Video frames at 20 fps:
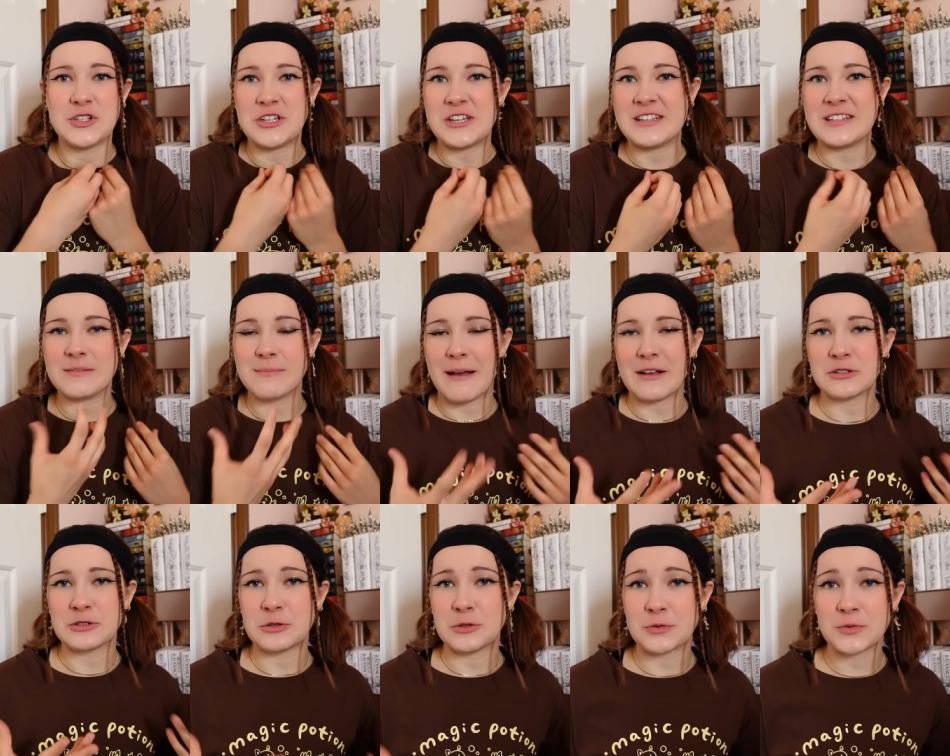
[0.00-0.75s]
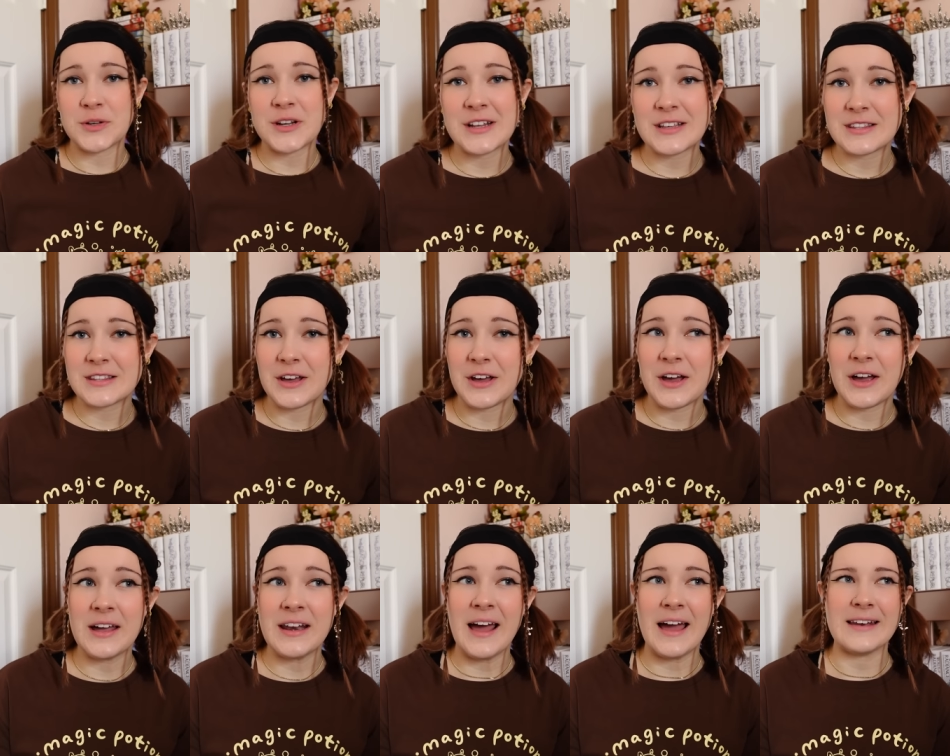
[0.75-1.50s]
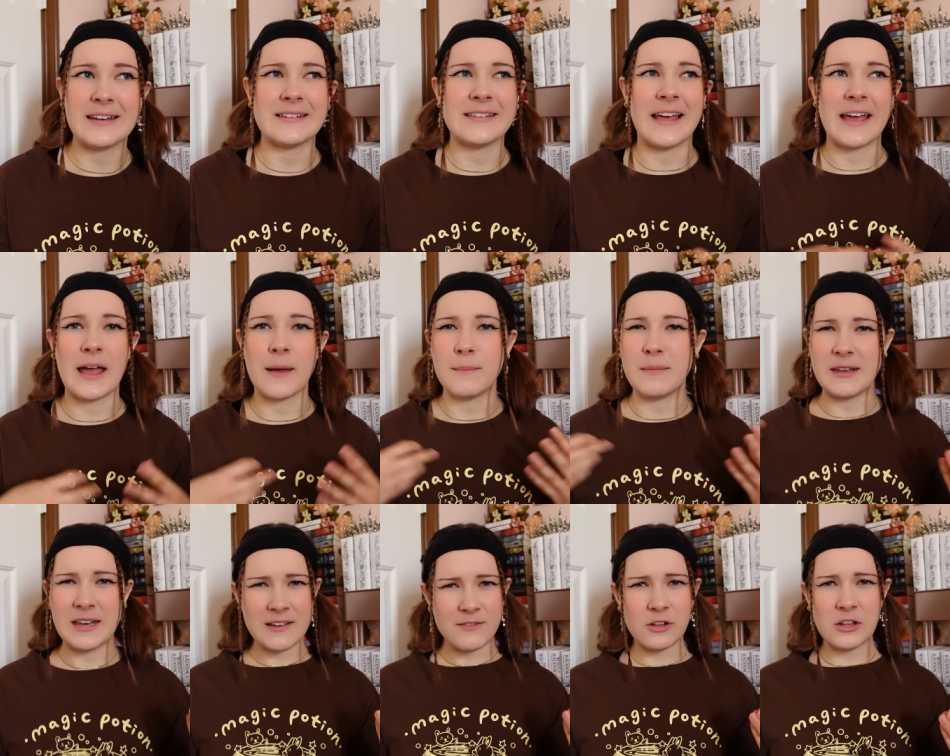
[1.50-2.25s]
G's Magical Readathon. I did like
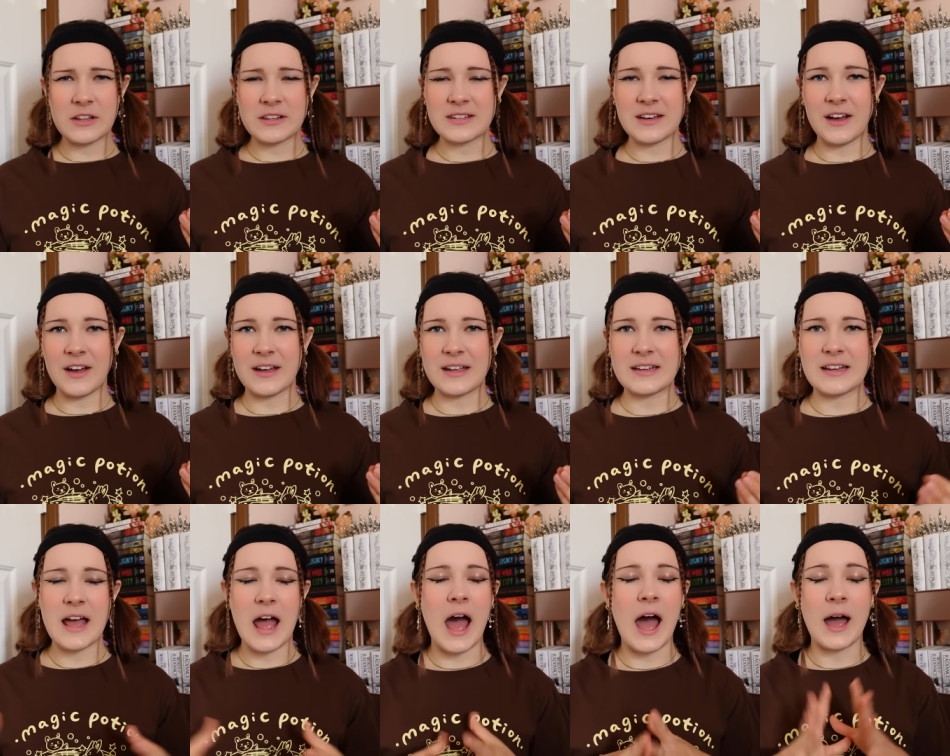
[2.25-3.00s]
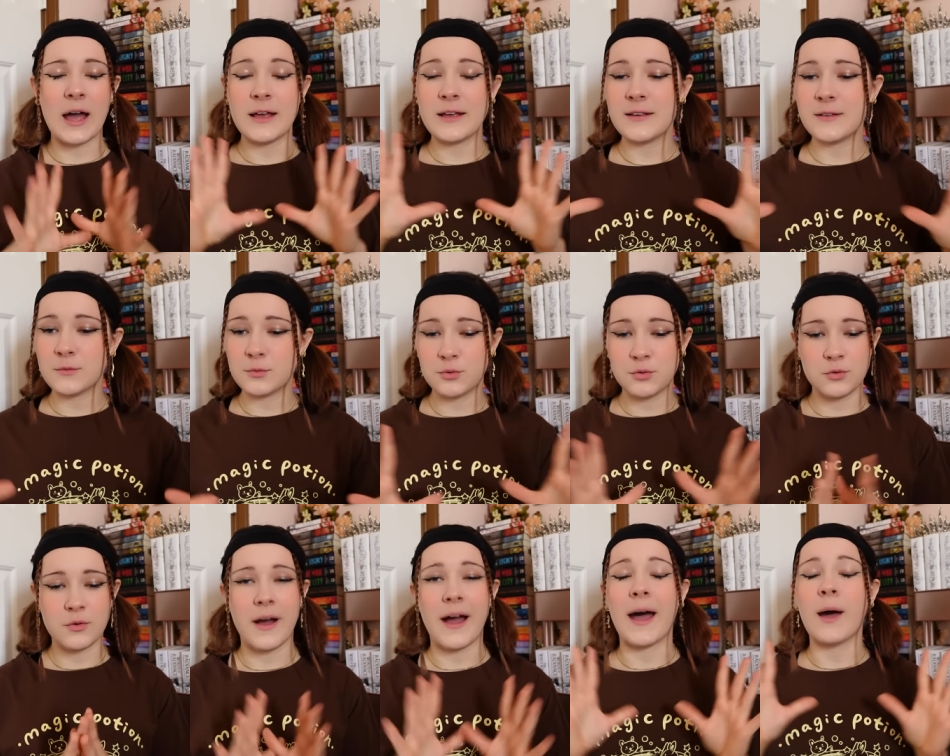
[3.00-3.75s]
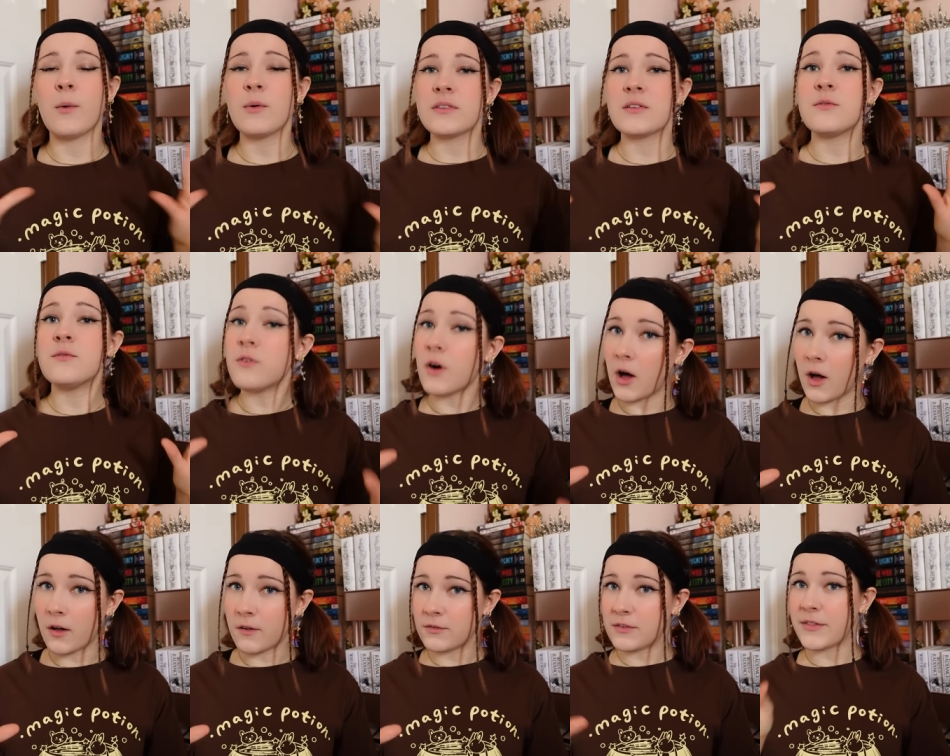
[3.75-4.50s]
Medievalathon. I, I was
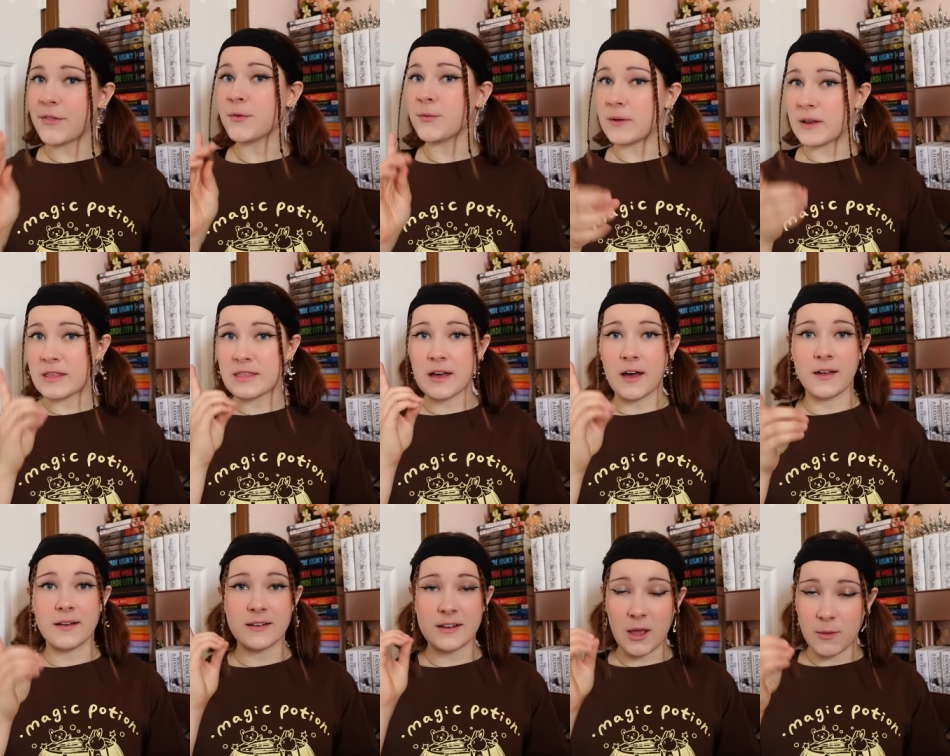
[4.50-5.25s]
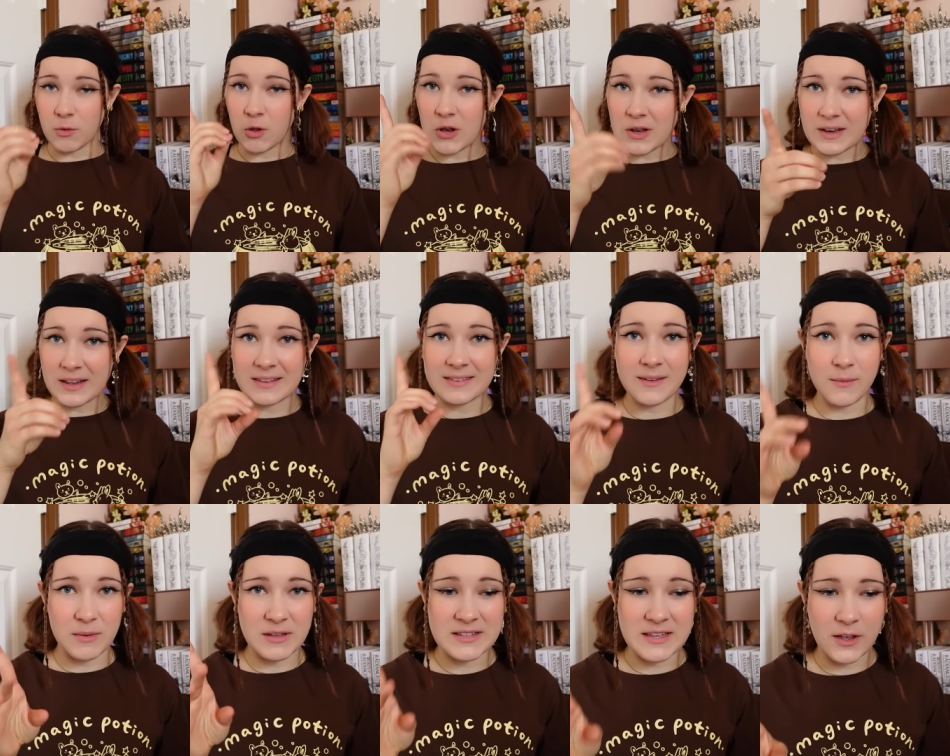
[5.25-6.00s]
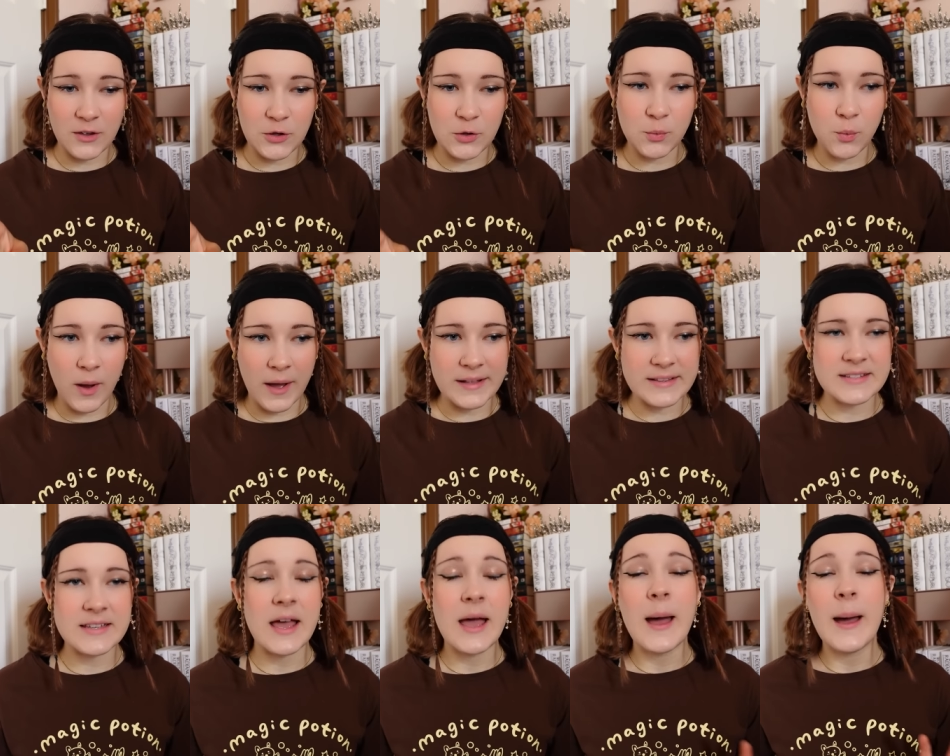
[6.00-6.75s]
involved in the readathon communities, let me tell you
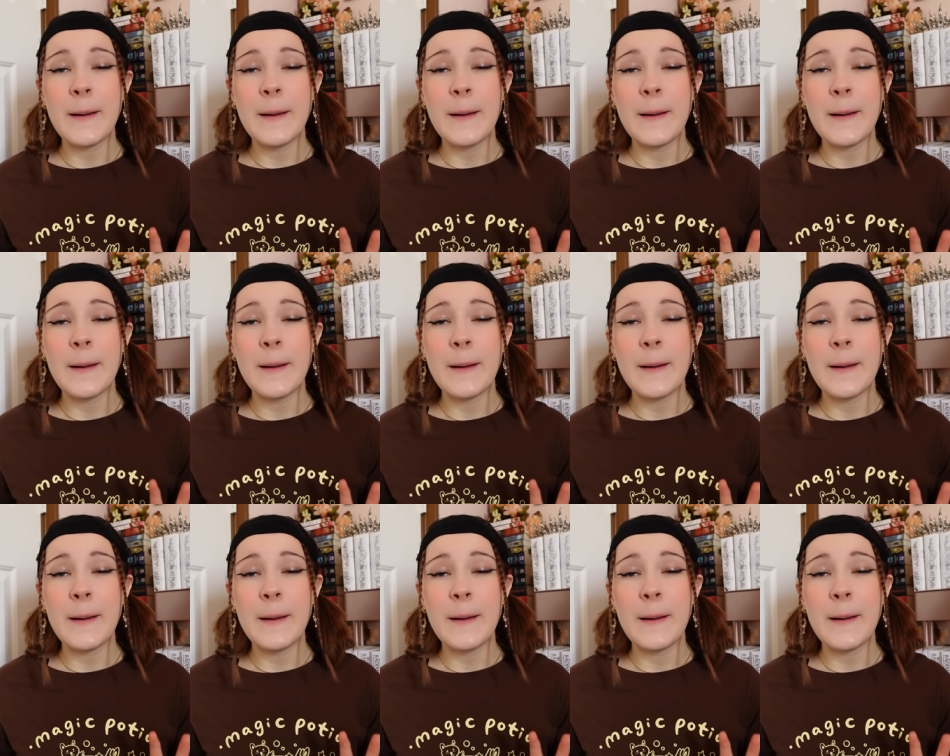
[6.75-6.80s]
what.